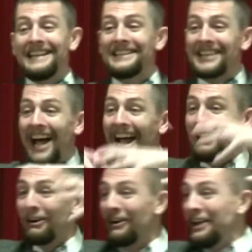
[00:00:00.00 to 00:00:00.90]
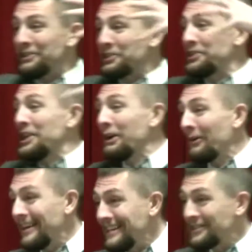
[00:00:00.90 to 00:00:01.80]
an entire
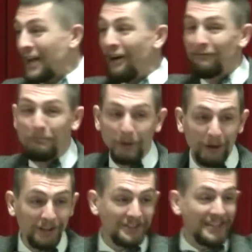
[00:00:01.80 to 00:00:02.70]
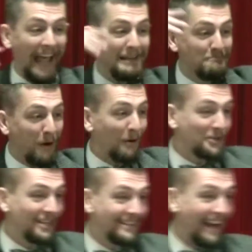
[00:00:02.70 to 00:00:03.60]
series of books and
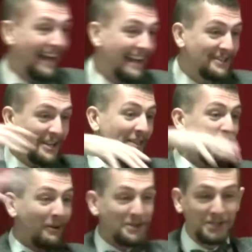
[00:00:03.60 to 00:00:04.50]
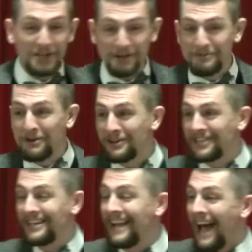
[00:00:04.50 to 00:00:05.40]
merchandise in the Christian
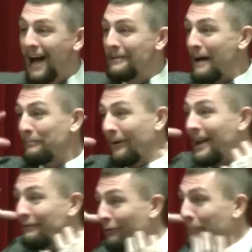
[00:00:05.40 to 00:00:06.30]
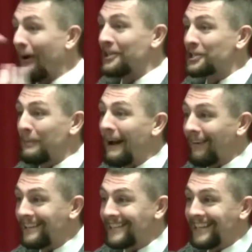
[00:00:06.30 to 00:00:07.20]
community about praying for
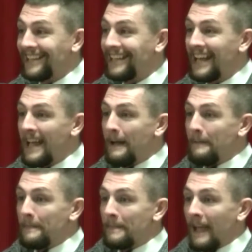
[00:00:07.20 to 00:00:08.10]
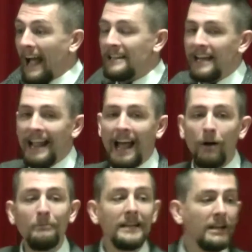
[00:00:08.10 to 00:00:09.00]
prosperity. And yet,
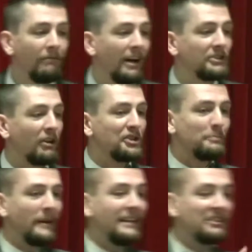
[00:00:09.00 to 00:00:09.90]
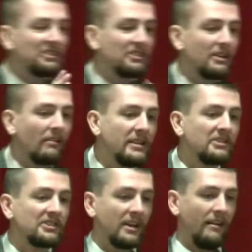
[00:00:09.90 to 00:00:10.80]
how many of us are spending
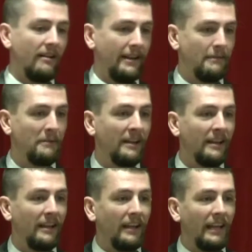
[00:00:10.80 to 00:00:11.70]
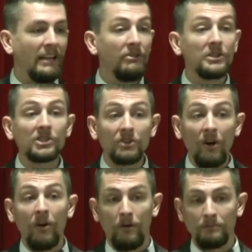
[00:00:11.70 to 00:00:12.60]
serious time in the
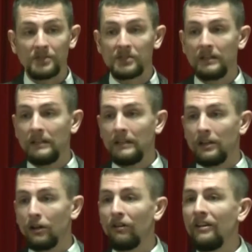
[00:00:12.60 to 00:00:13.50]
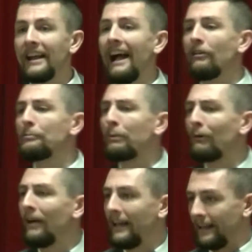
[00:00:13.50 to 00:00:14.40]
Psalms learning how to
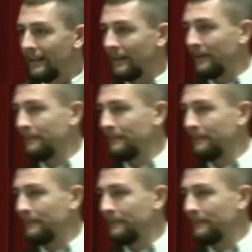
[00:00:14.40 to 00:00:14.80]
pray?